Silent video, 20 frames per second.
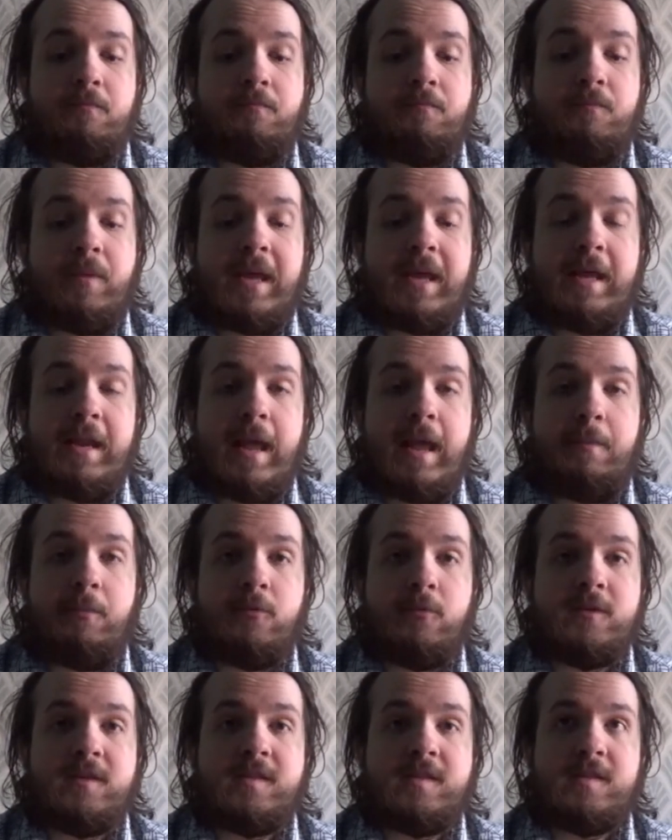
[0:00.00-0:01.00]
being
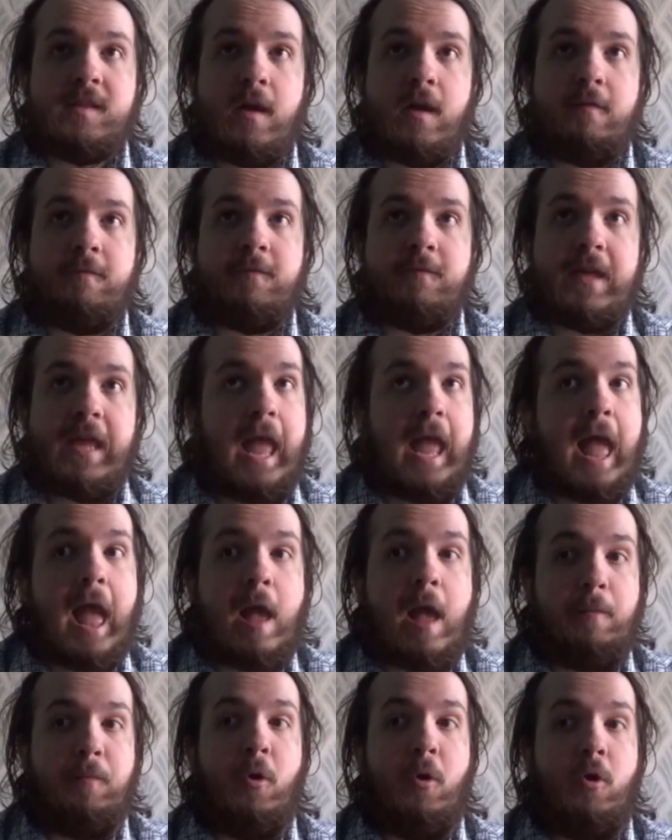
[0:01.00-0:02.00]
able to serve the
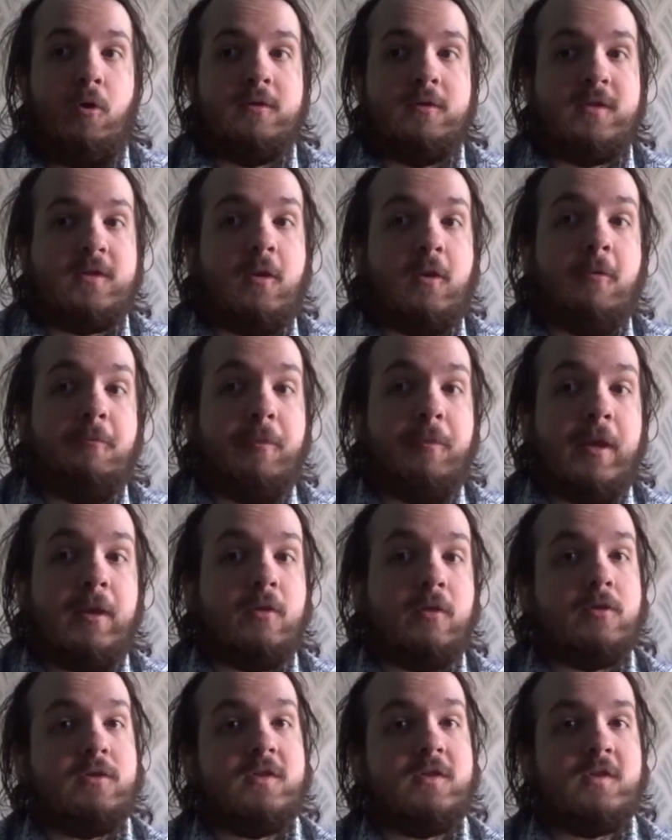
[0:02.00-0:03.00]
airport could be
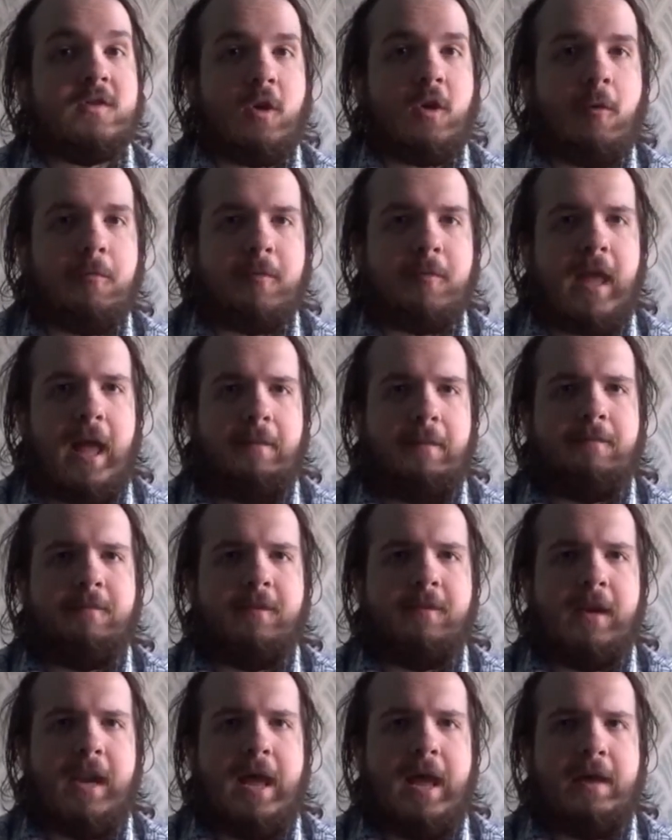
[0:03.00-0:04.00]
a good stopgap
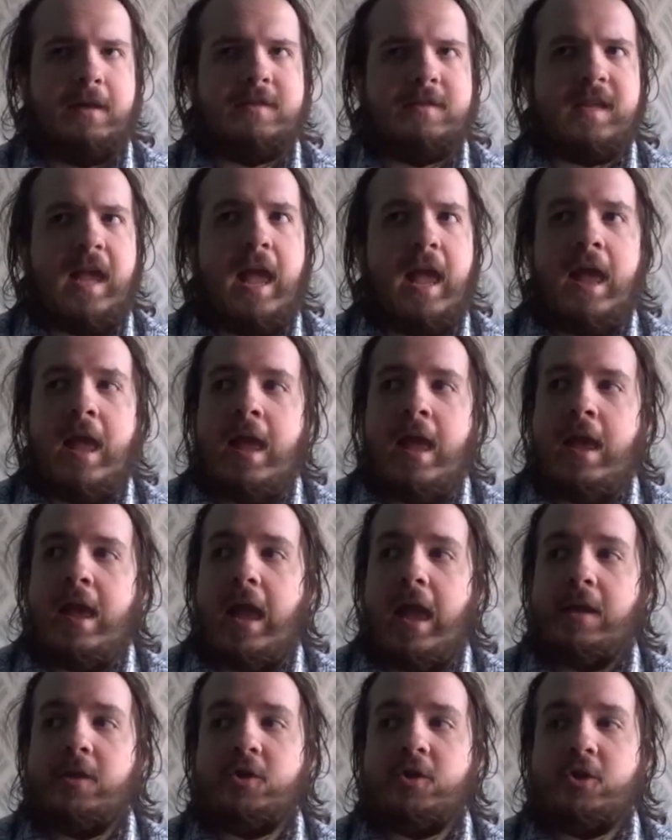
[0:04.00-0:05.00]
for that,
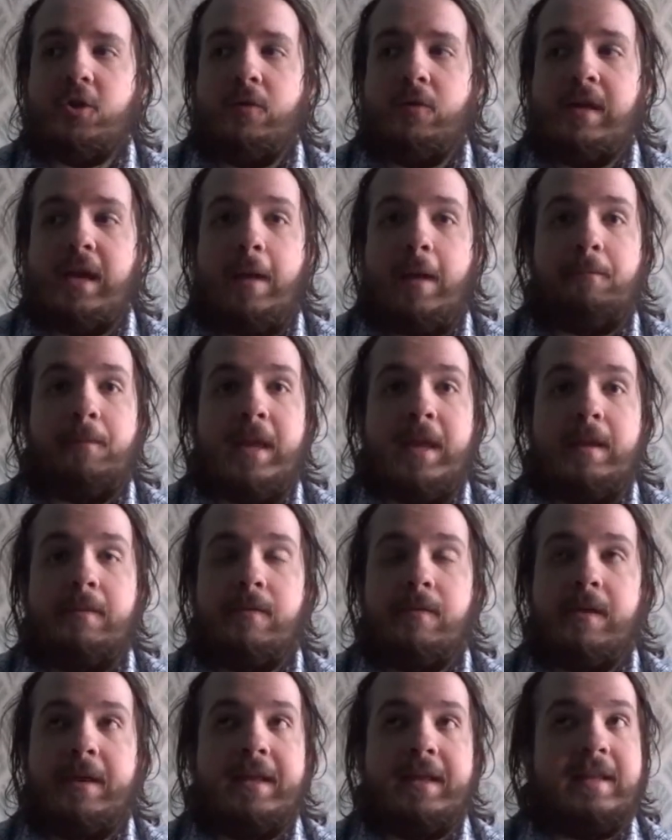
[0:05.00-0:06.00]
ensuring that
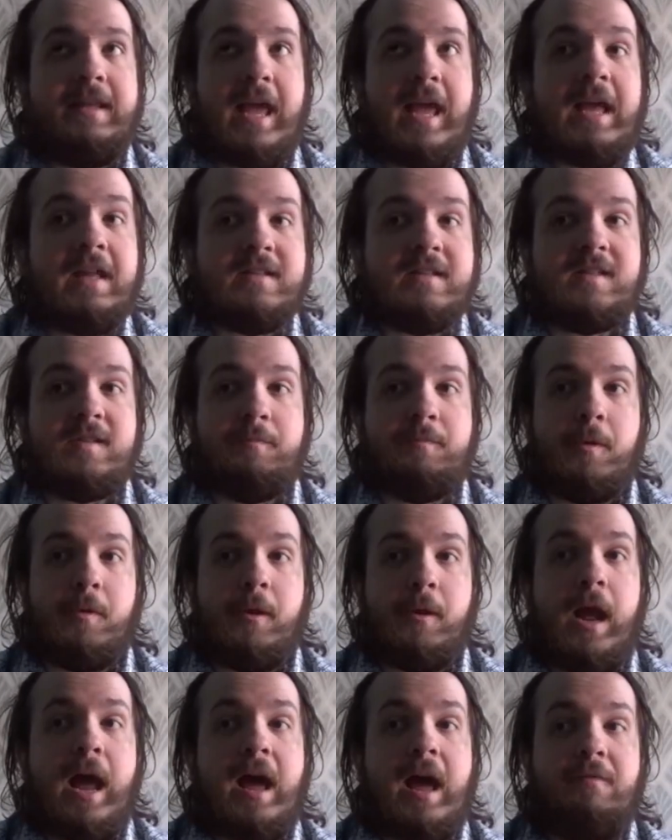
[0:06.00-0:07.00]
people in
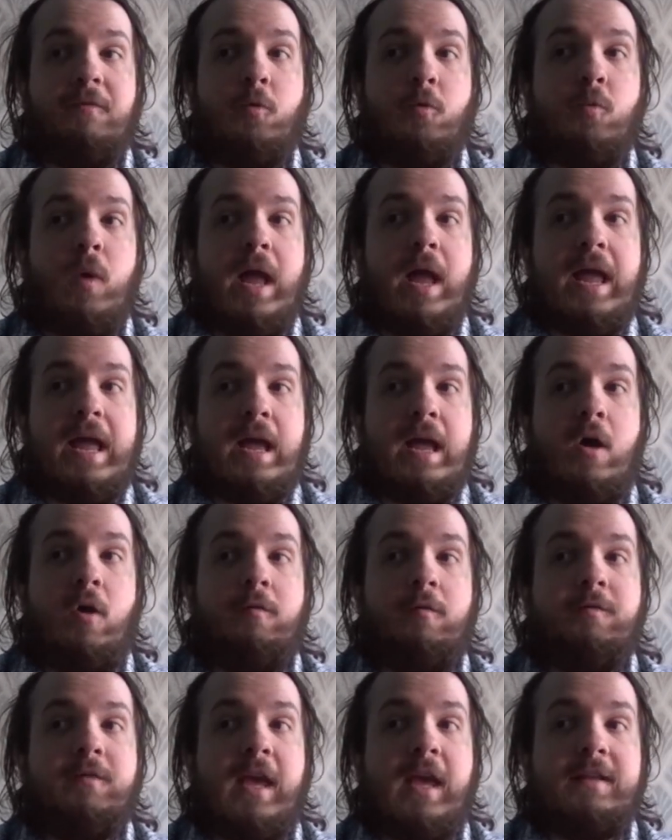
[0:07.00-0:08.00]
Gainsborough have a way
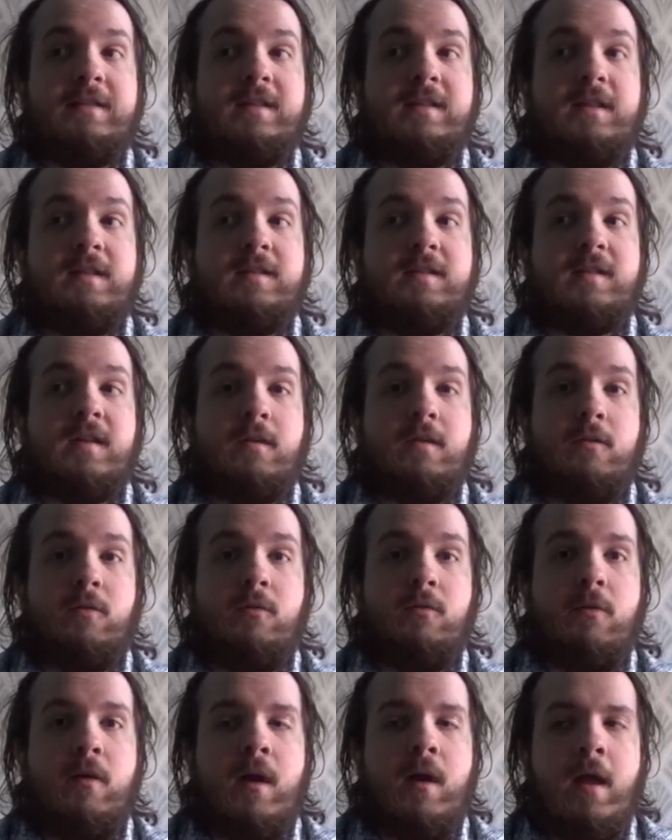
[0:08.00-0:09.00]
of getting
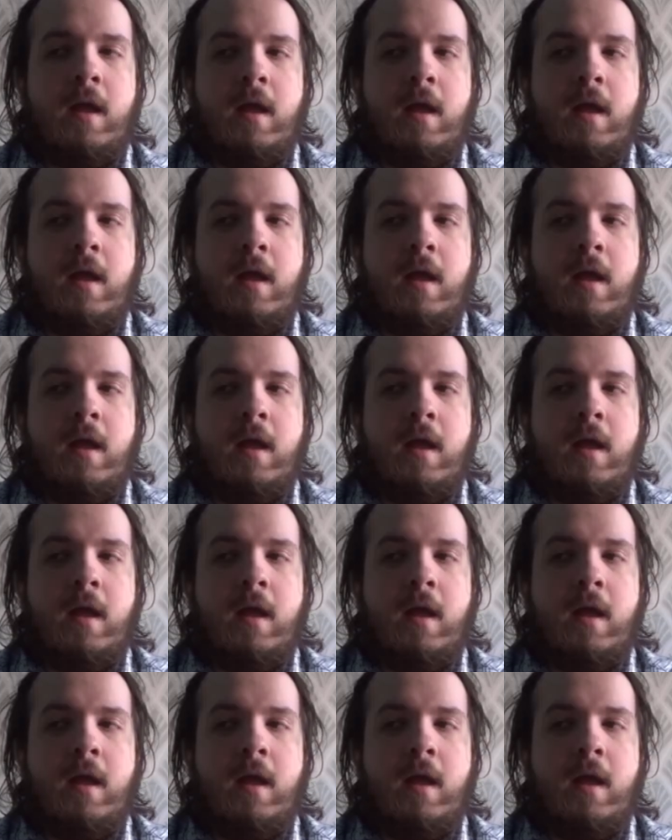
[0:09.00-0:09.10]
to